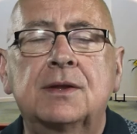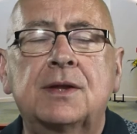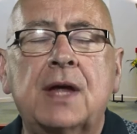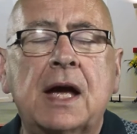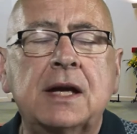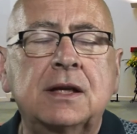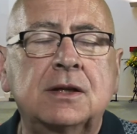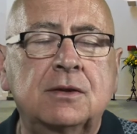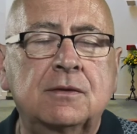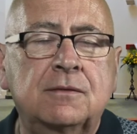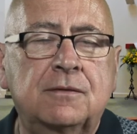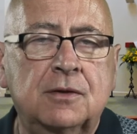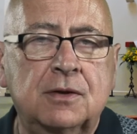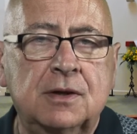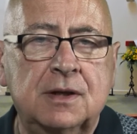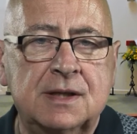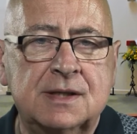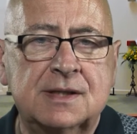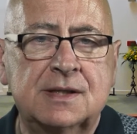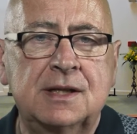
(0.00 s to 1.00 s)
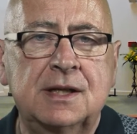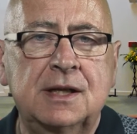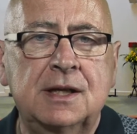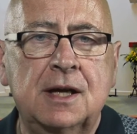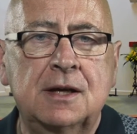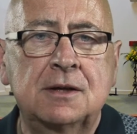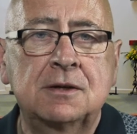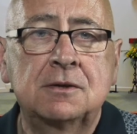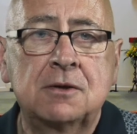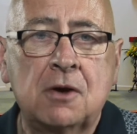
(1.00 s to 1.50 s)
Thank you for listening,
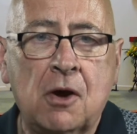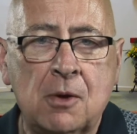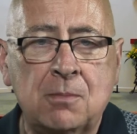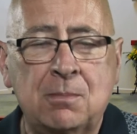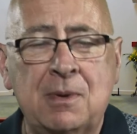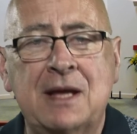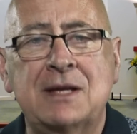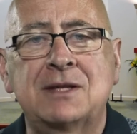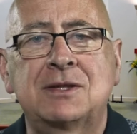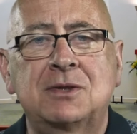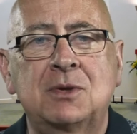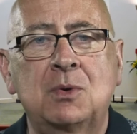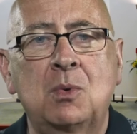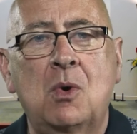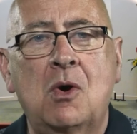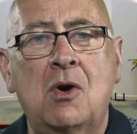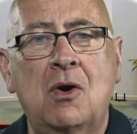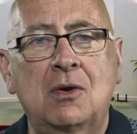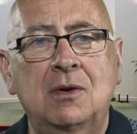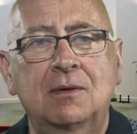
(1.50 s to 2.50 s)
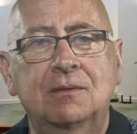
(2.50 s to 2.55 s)
and God bless you